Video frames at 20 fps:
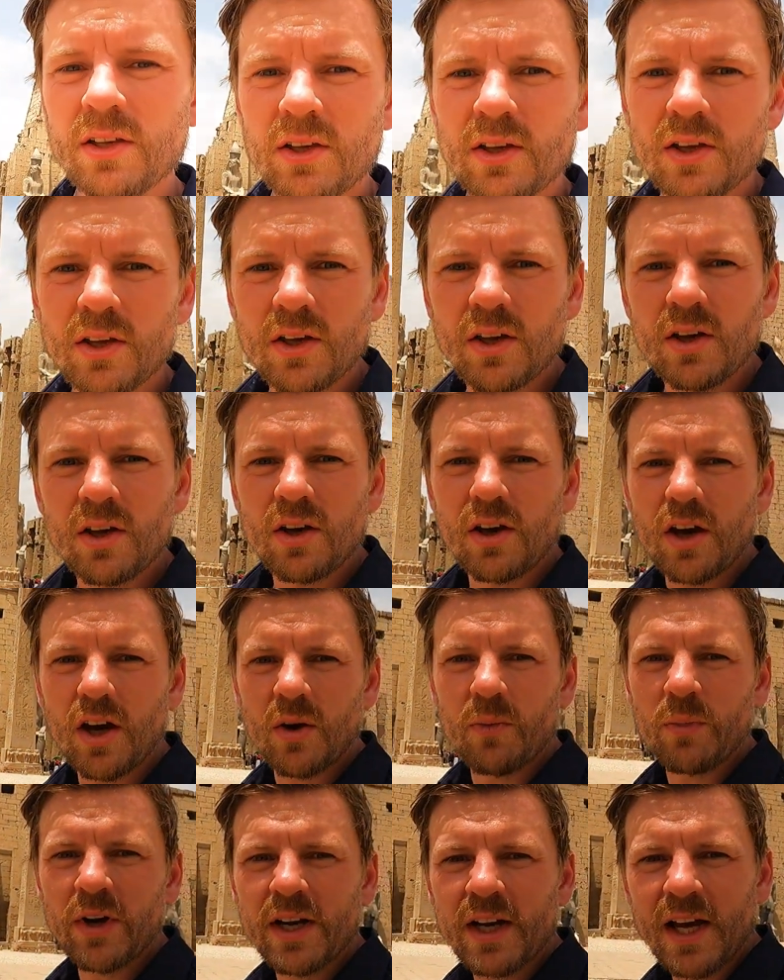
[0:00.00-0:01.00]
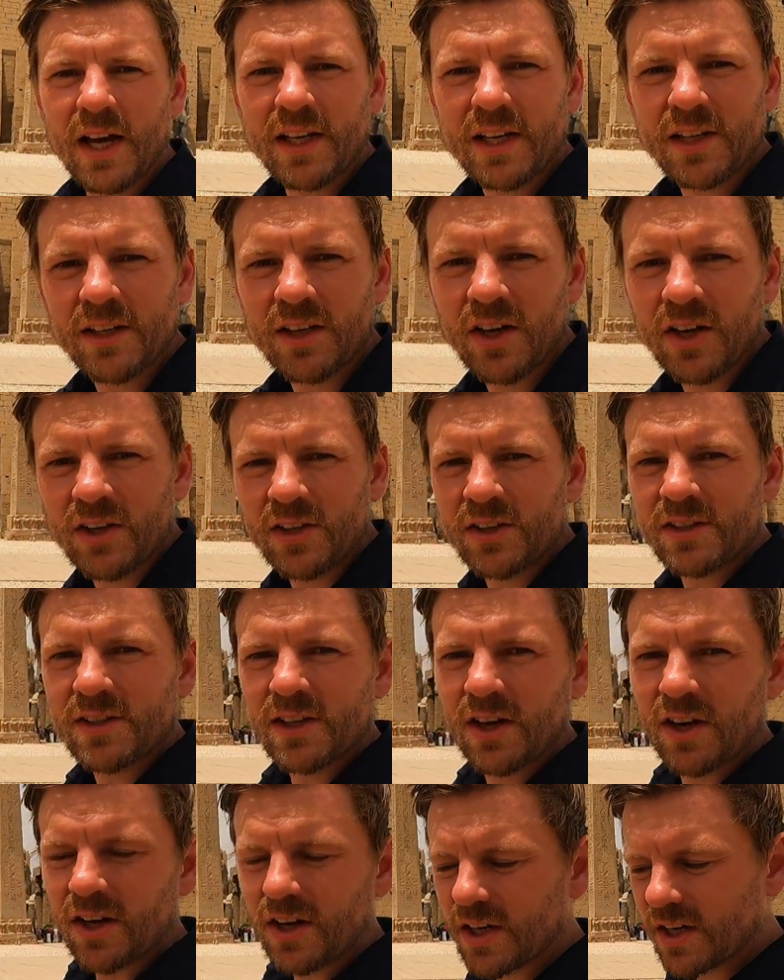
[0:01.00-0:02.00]
And when Akhenaten
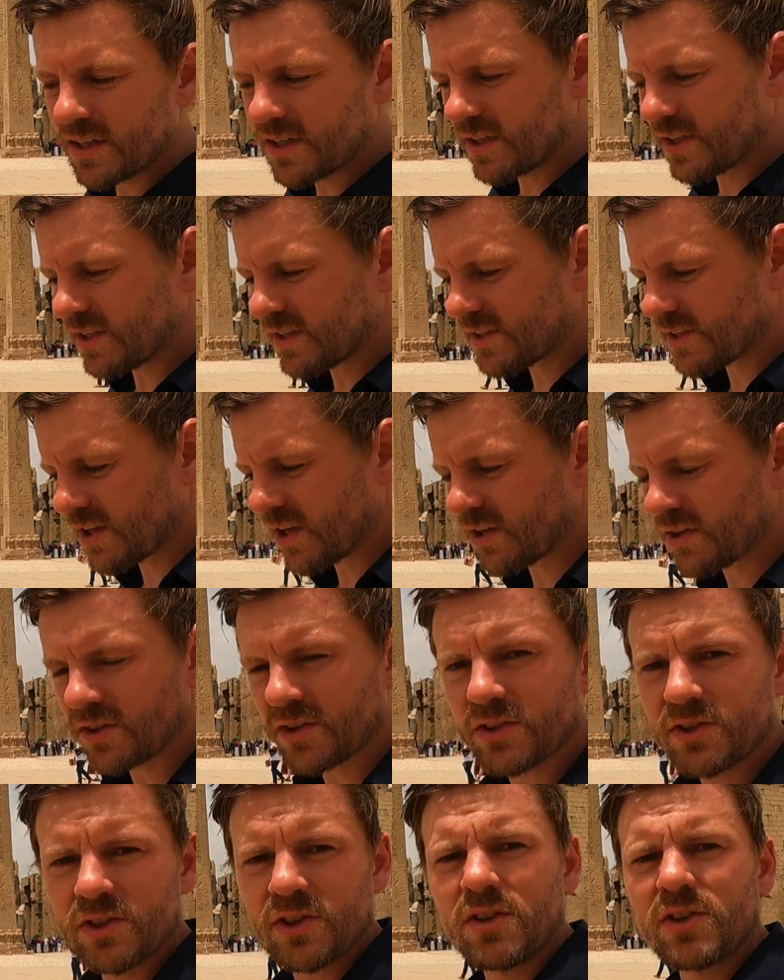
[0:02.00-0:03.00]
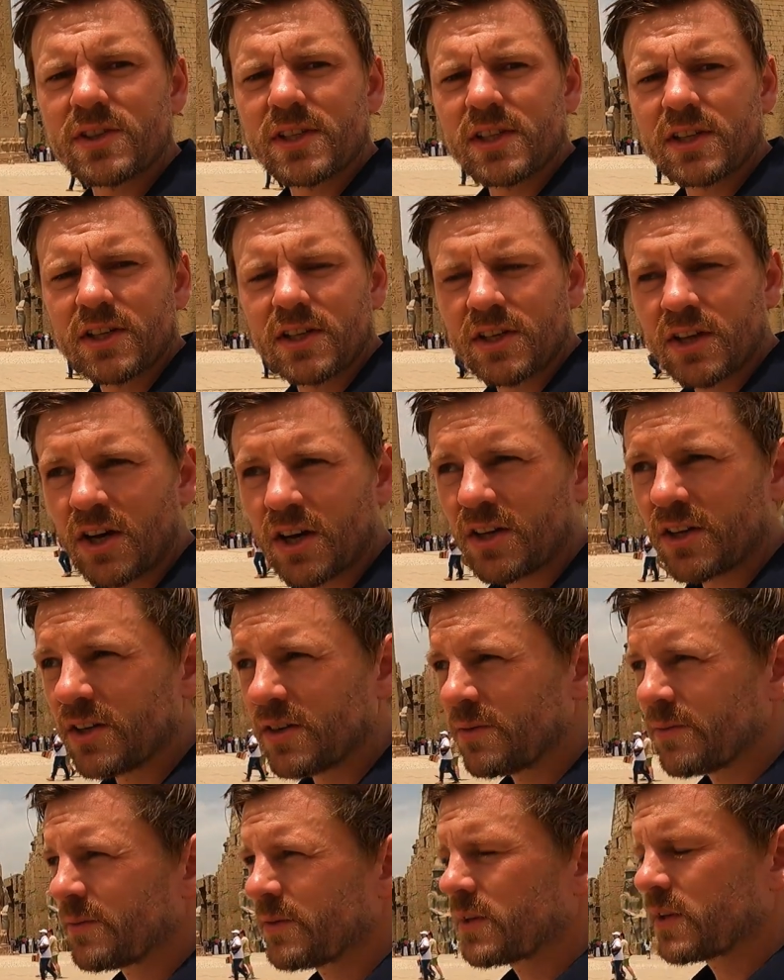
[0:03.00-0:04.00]
died, his son
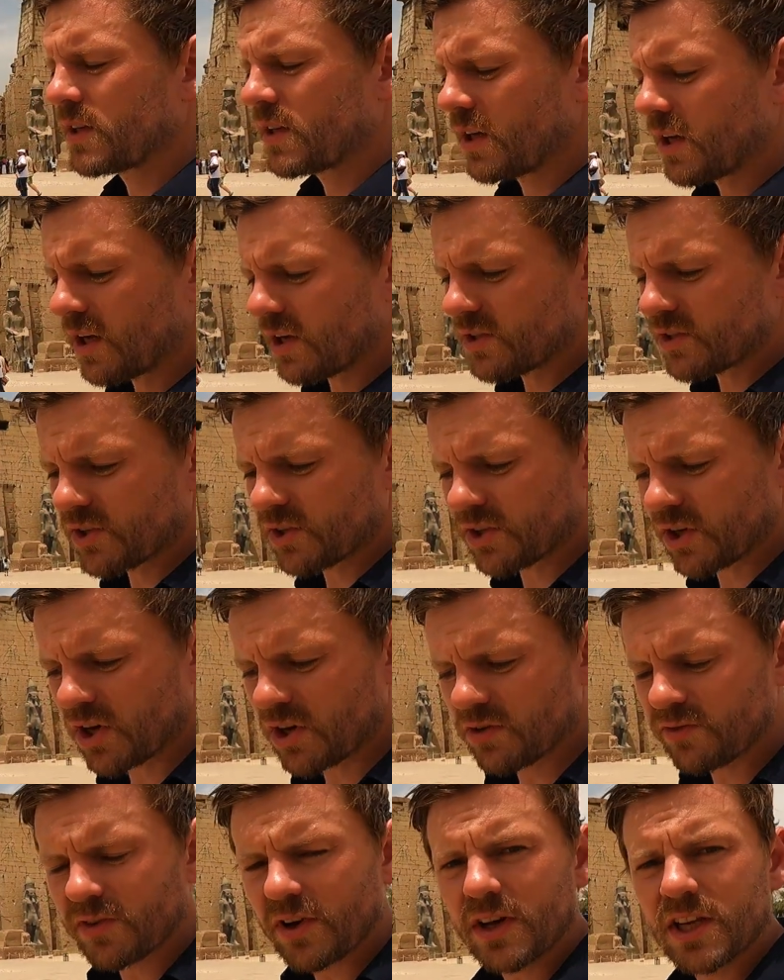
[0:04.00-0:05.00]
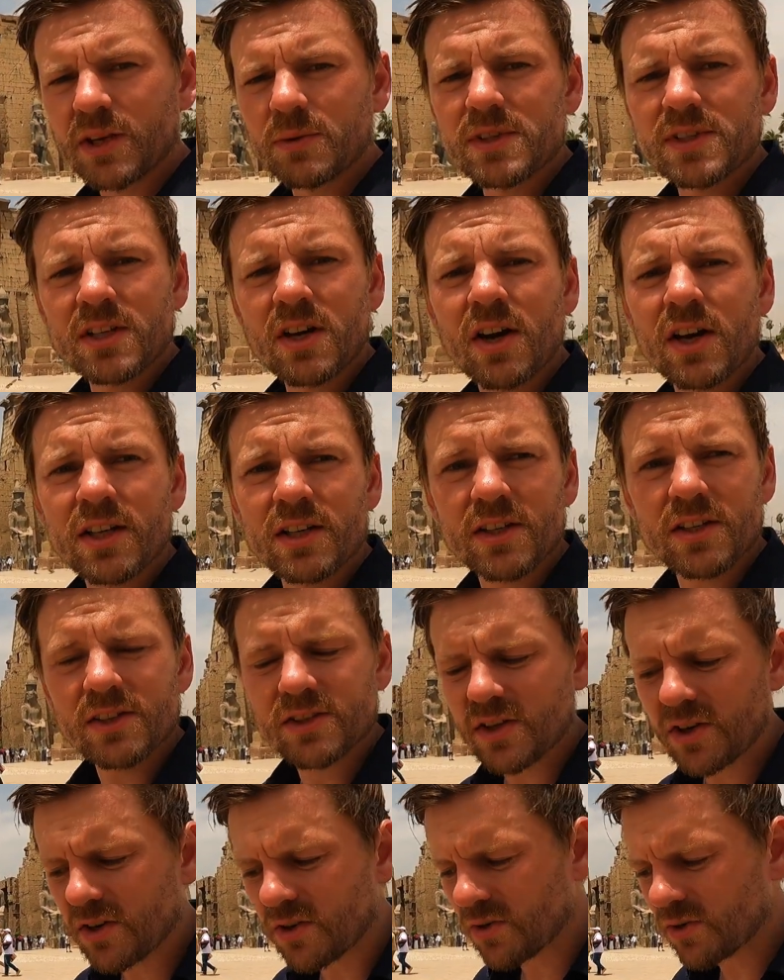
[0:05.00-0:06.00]
Tutankhamun uh, took over. He was nine
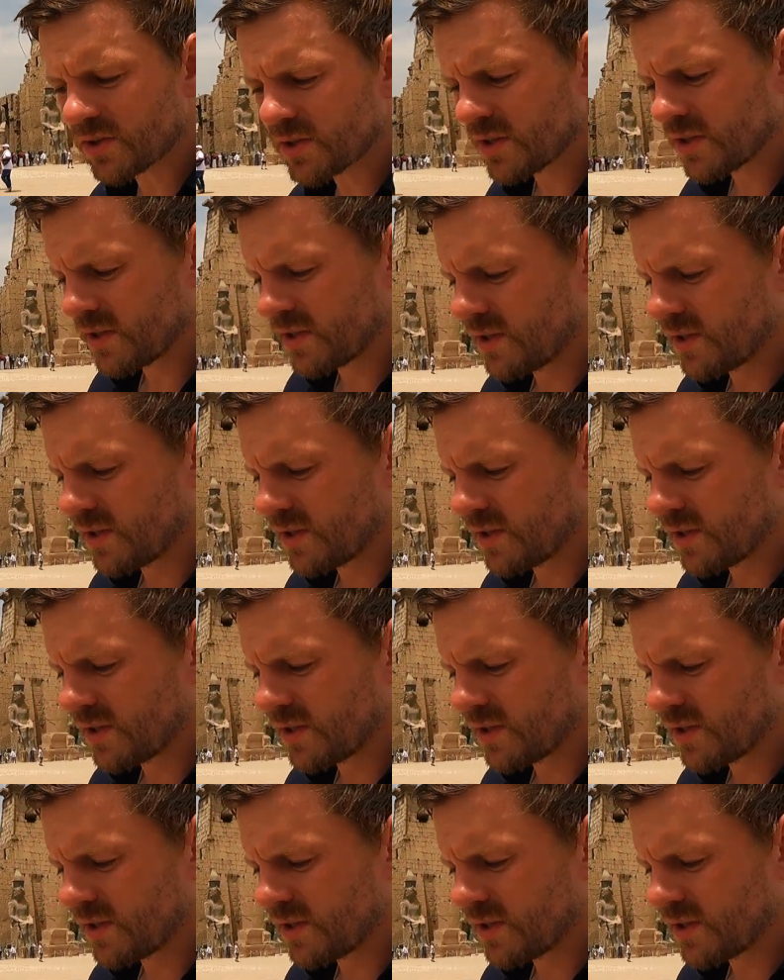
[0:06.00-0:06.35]
years old.